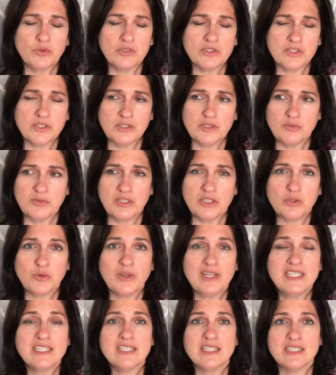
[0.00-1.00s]
excuse me,
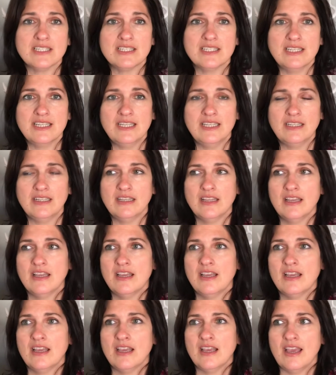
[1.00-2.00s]
2016.
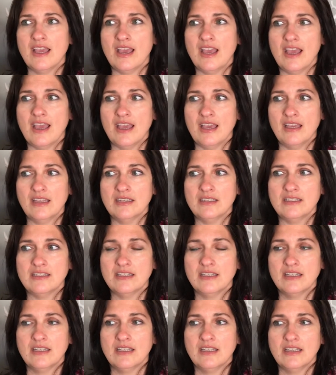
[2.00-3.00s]
And
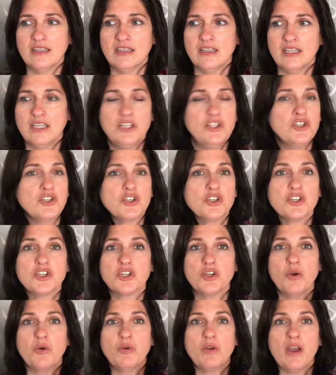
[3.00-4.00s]
he just
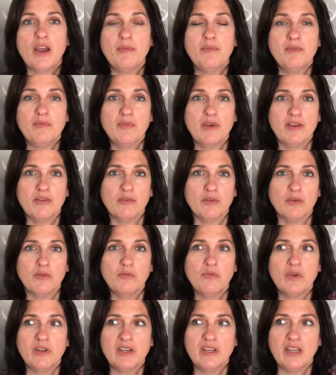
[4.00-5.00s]
showed up in my
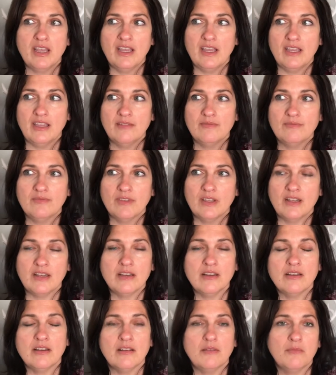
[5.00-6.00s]
room one day.
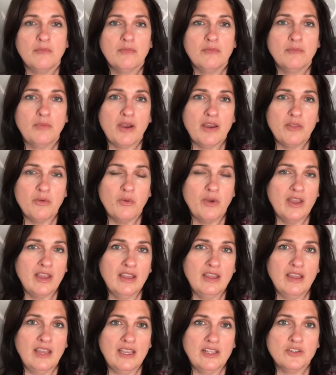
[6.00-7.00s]
And by the
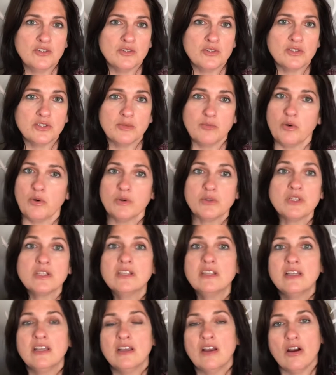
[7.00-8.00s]
way, angels
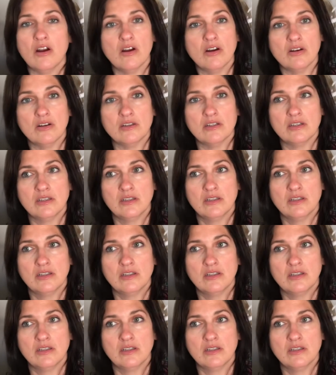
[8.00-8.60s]
supposedly aren't